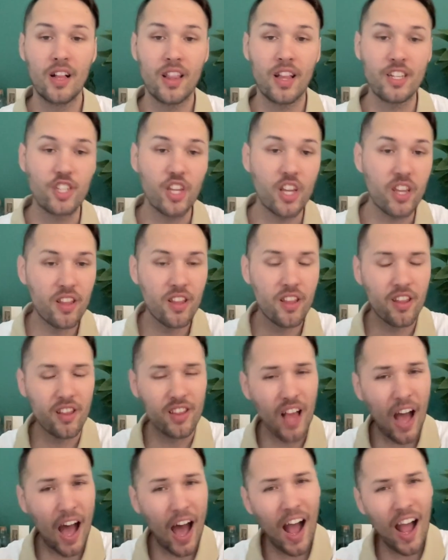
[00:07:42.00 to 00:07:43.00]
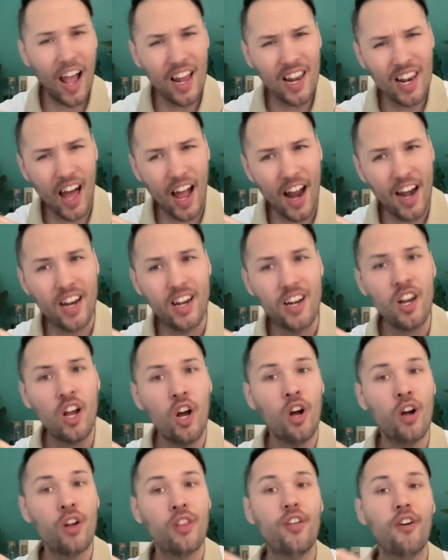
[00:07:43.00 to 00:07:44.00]
Jesus is highlighting
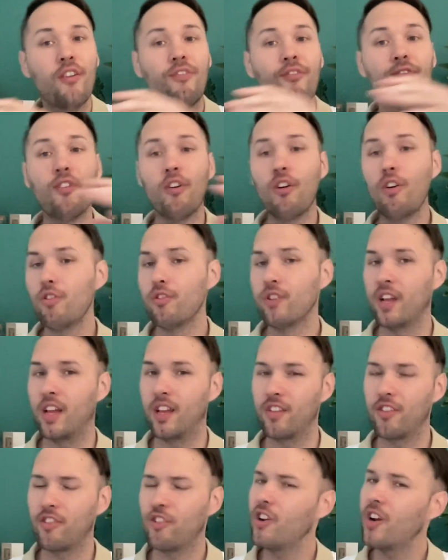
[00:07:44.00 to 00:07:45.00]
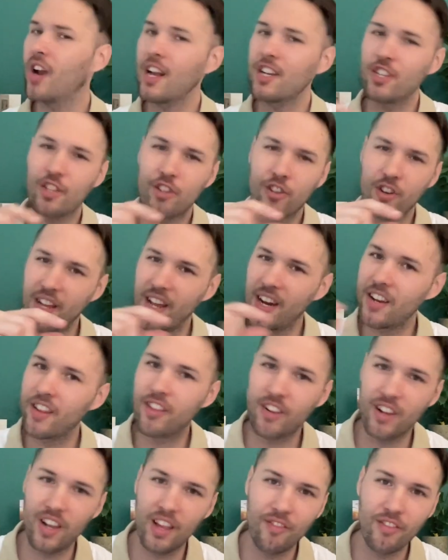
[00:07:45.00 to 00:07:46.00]
the fullness. You're not just going to get a
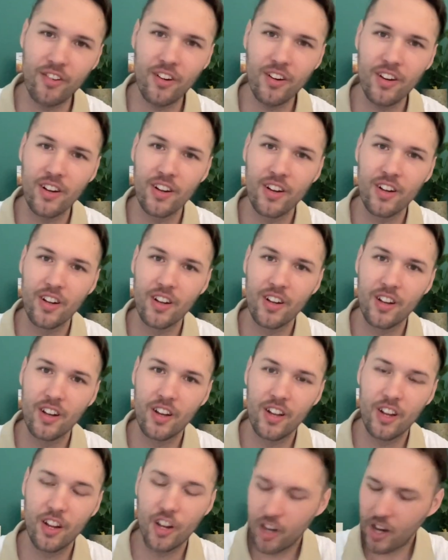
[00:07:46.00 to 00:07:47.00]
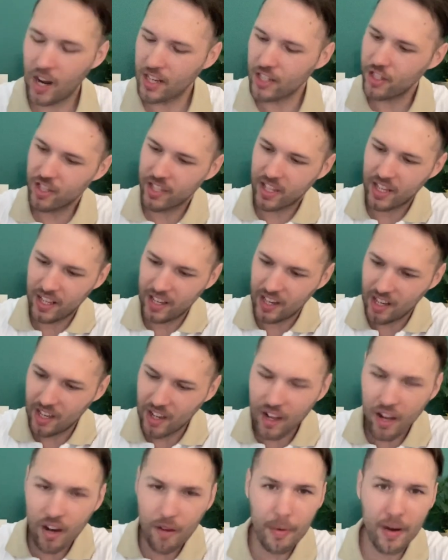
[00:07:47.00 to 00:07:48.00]
sliver. You're not just getting a
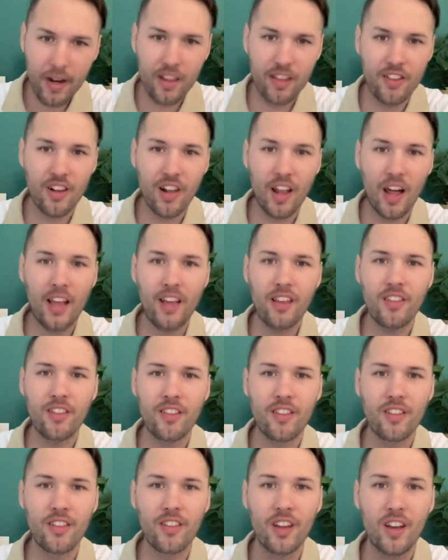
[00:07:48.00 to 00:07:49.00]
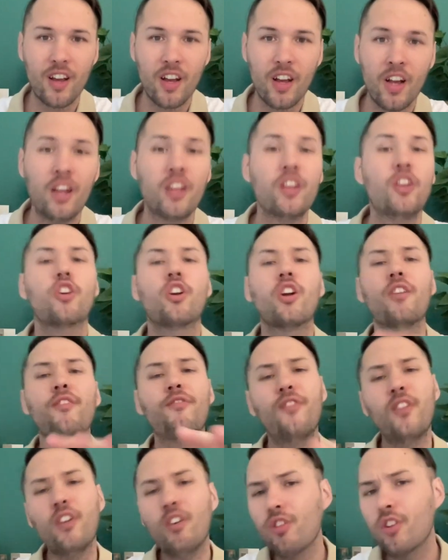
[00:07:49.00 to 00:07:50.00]
little bitty slice. You're going to
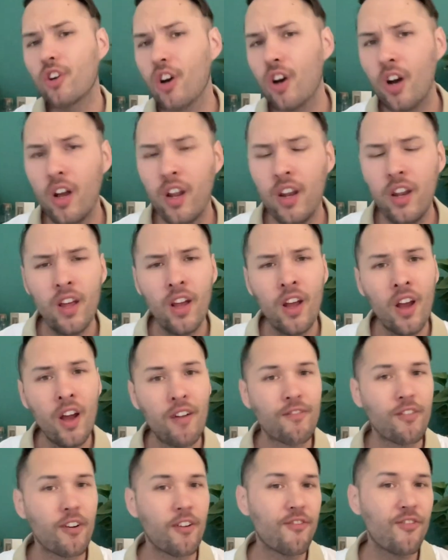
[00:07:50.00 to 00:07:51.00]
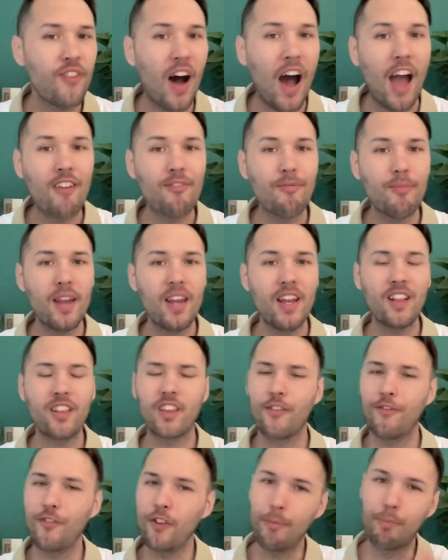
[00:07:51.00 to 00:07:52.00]
feel good for 5
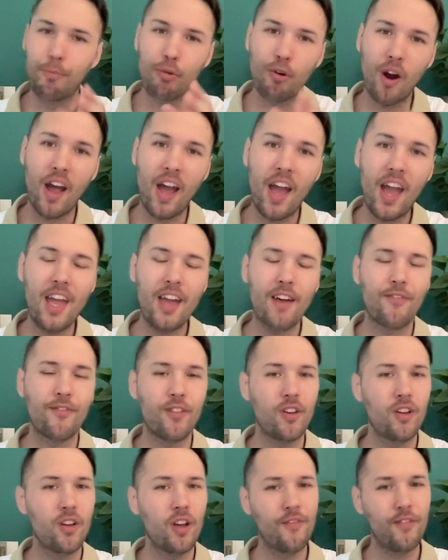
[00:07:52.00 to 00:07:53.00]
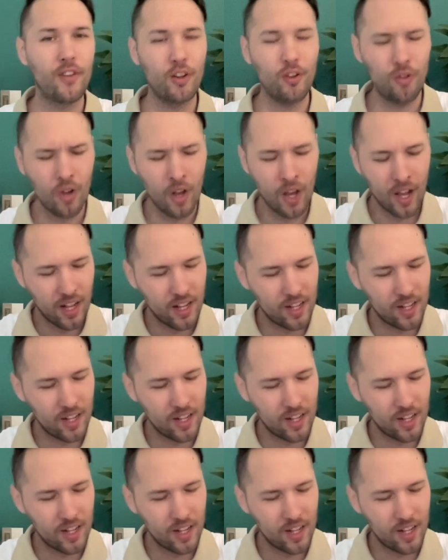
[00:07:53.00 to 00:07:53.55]
minutes if you pray, if you